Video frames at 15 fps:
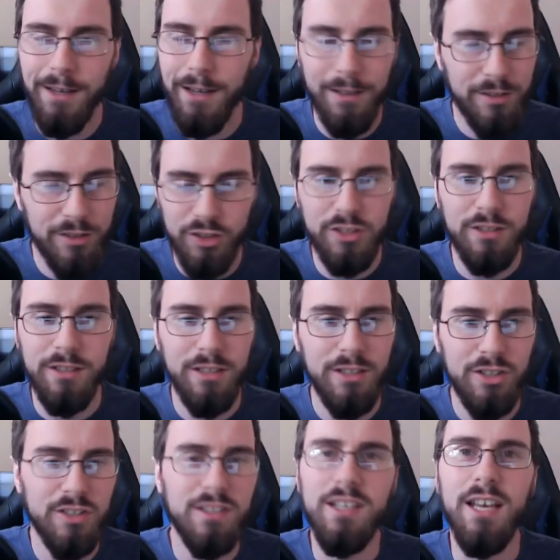It's
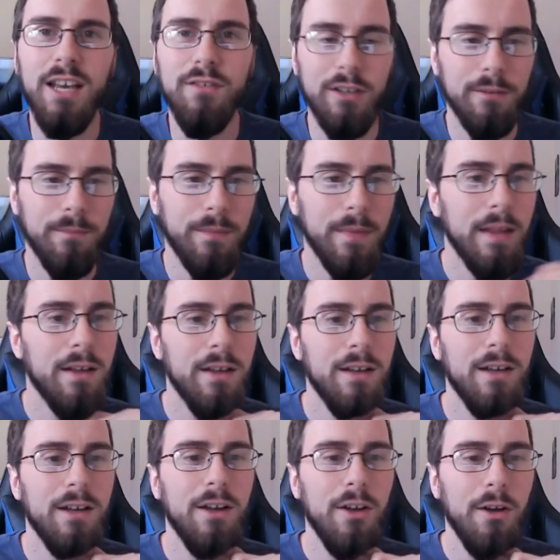just a given.
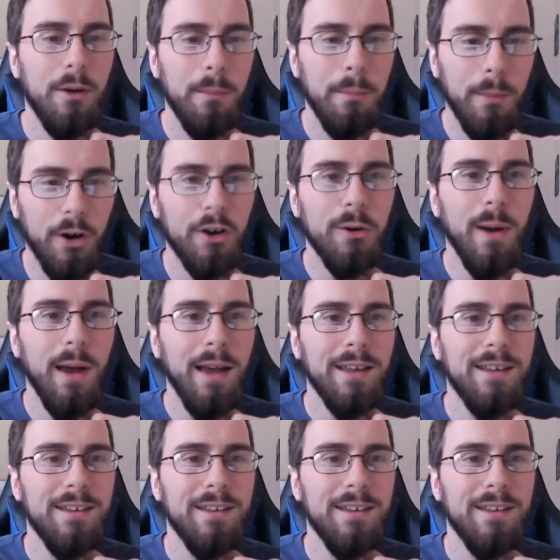Marowak,